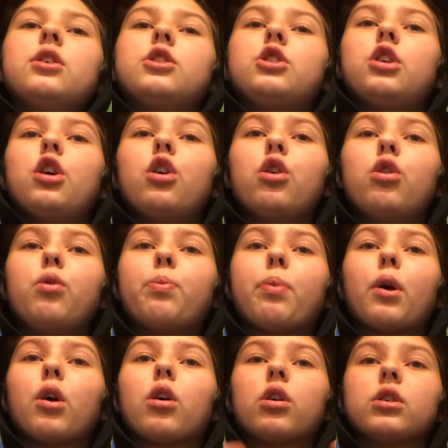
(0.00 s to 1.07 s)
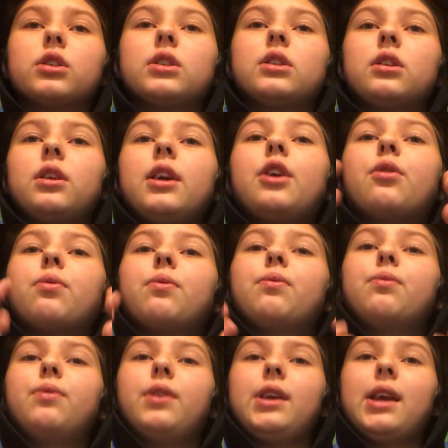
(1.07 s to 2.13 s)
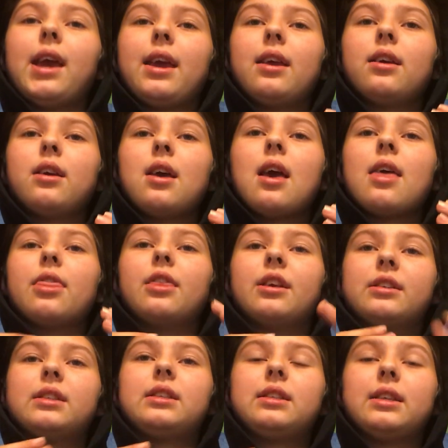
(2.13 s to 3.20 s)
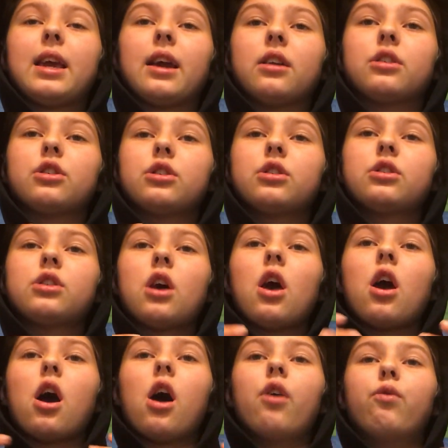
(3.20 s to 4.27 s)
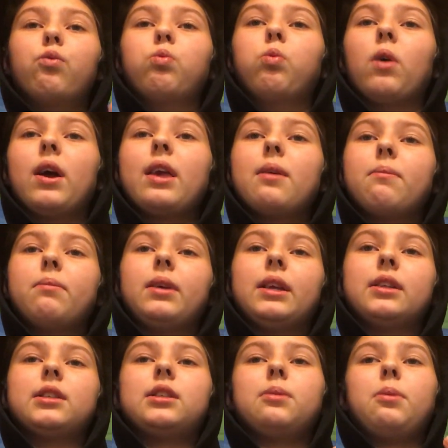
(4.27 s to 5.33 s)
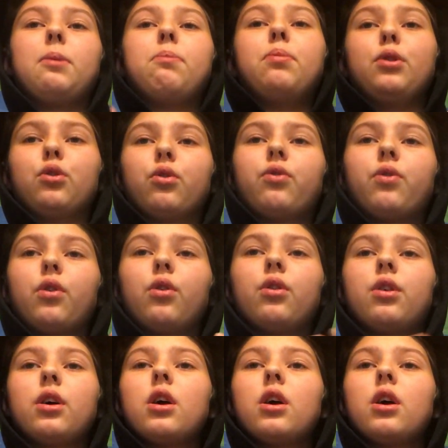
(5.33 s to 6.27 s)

to personally create the standards of what it means to be beautiful.